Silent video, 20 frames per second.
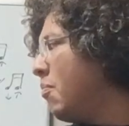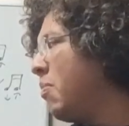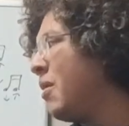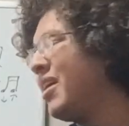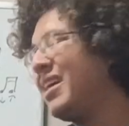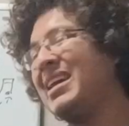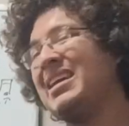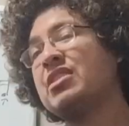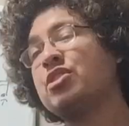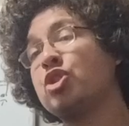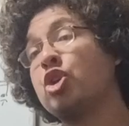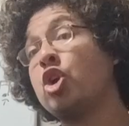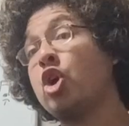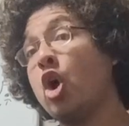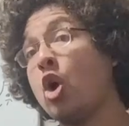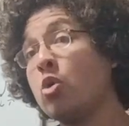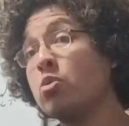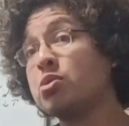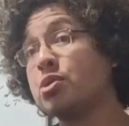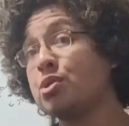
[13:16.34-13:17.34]
But he's
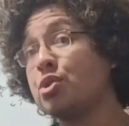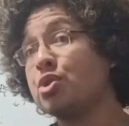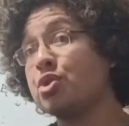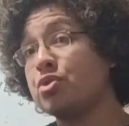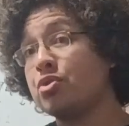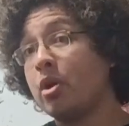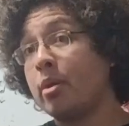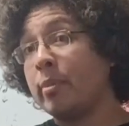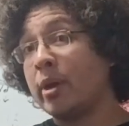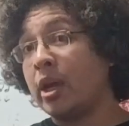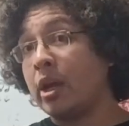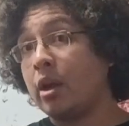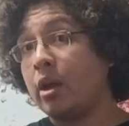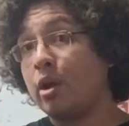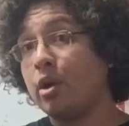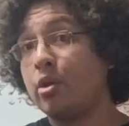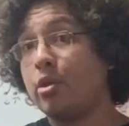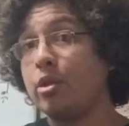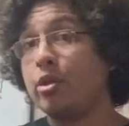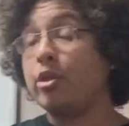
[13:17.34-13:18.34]
ghost
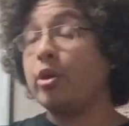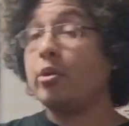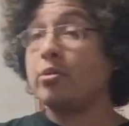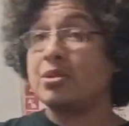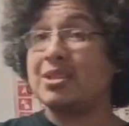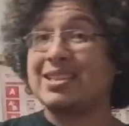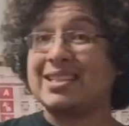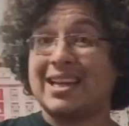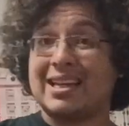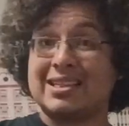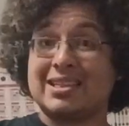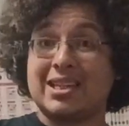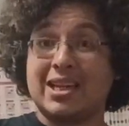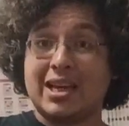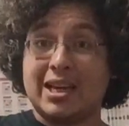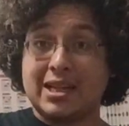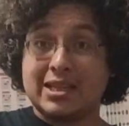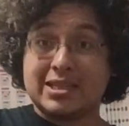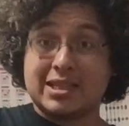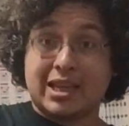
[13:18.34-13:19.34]
strumming those
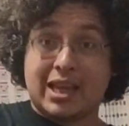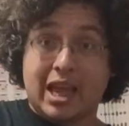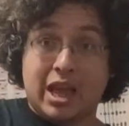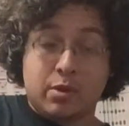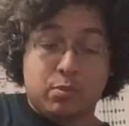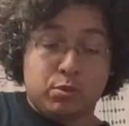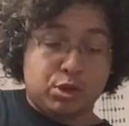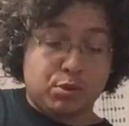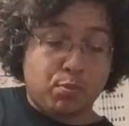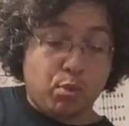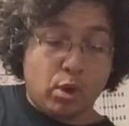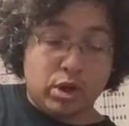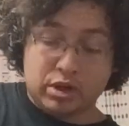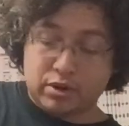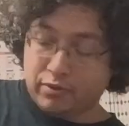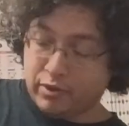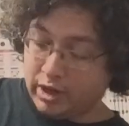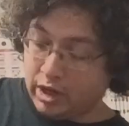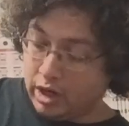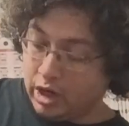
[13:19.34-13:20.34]
16s. Again, with the
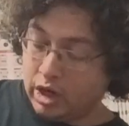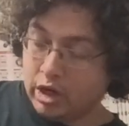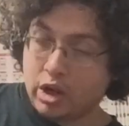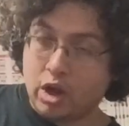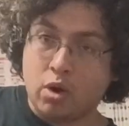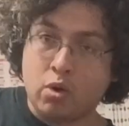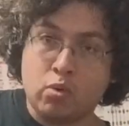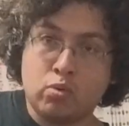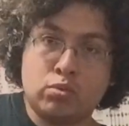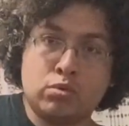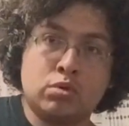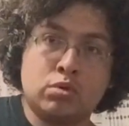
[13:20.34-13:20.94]
pointer finger, he'd go.